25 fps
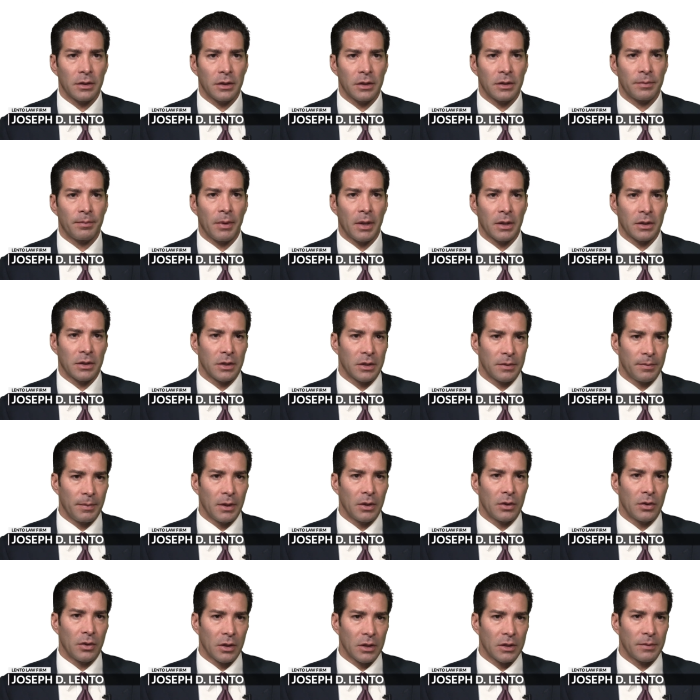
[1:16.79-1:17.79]
It's best to
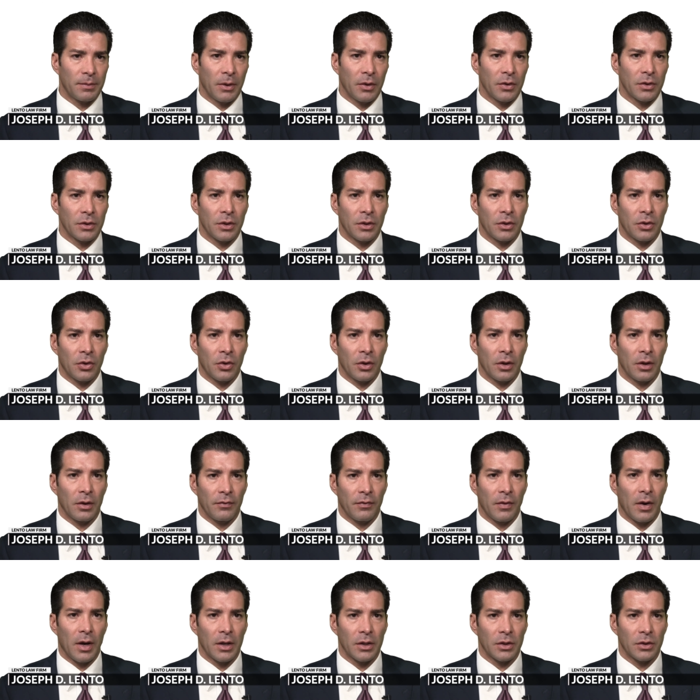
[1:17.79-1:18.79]
speak to an experienced attorney
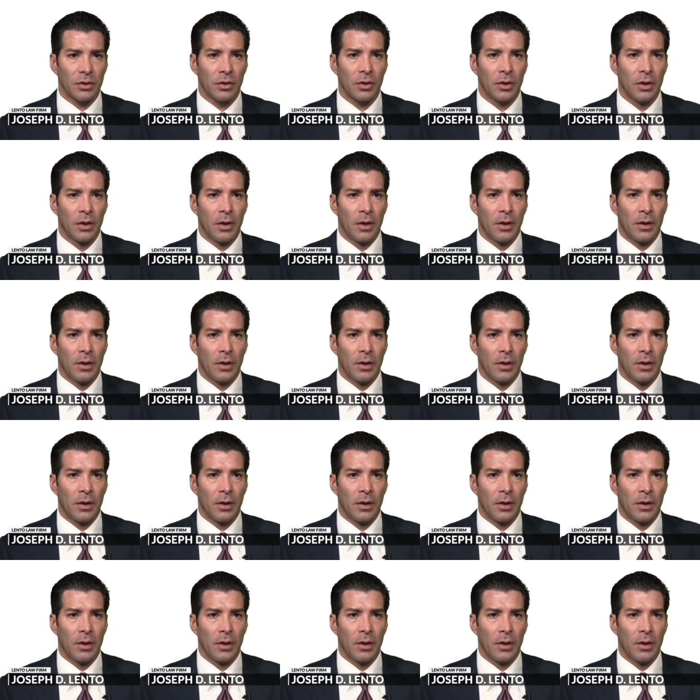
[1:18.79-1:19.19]
advisor